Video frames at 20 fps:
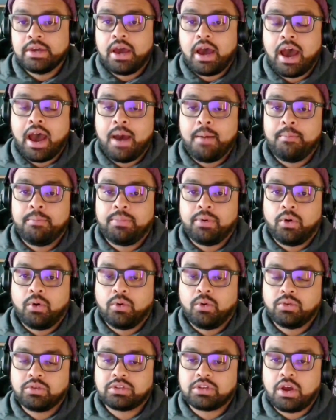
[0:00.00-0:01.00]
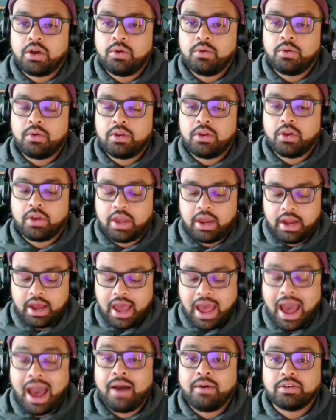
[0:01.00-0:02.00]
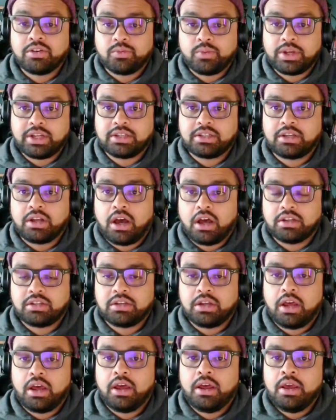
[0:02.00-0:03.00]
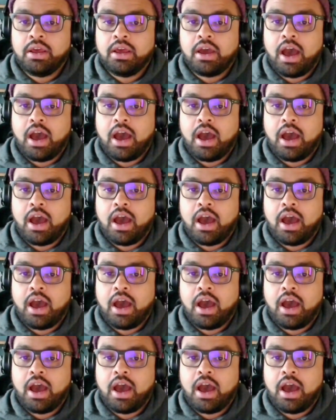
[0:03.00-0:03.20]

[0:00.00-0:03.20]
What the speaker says: but also looking at how do we start to